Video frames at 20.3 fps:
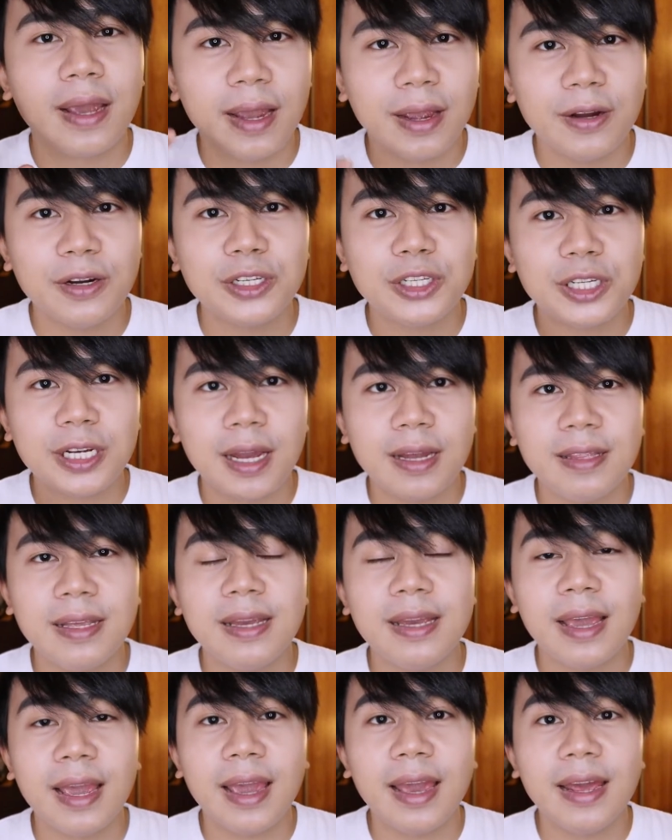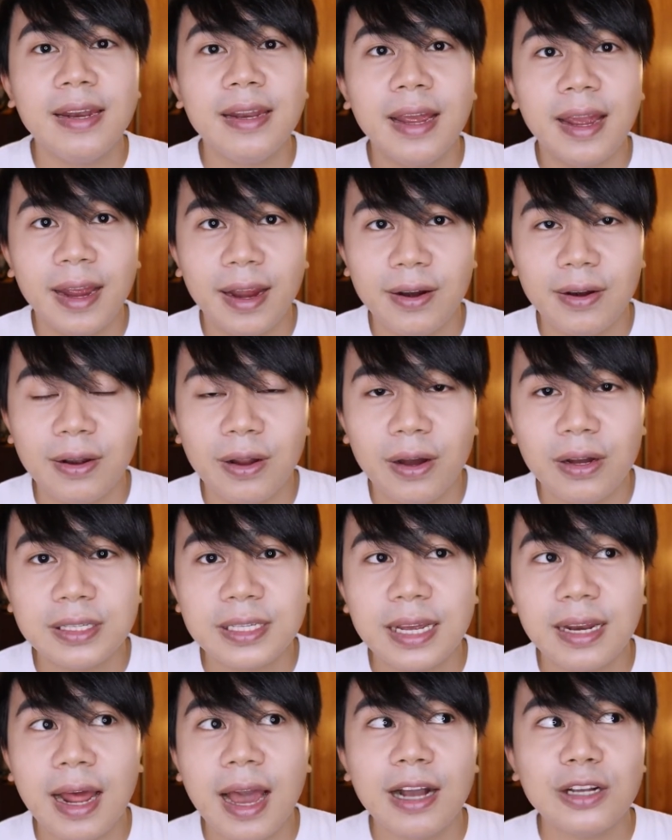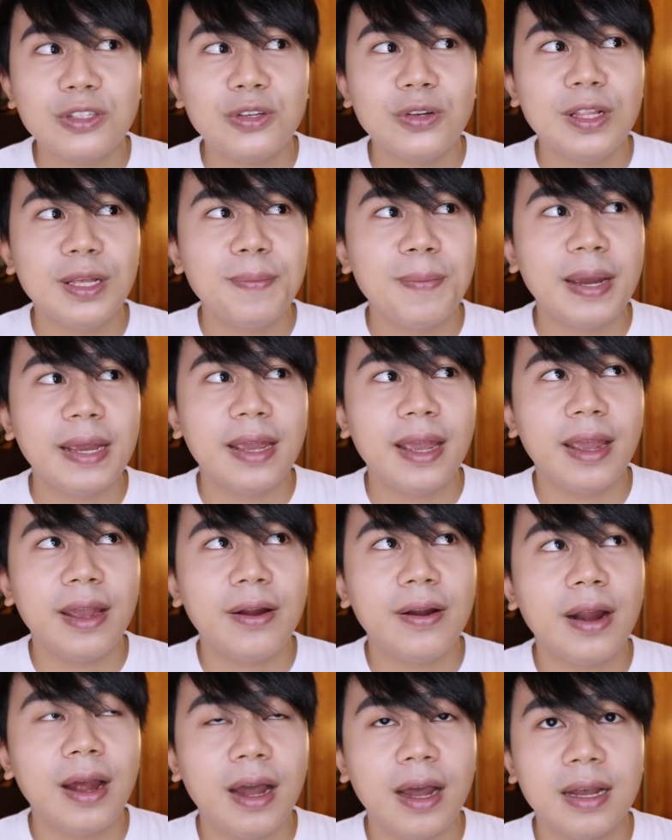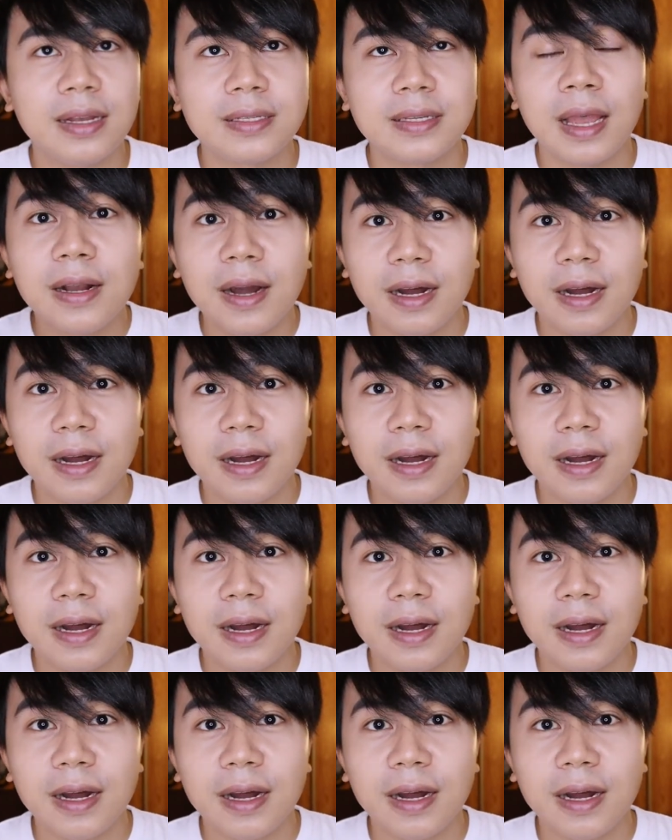hair shedding and hair loss and actually my hair has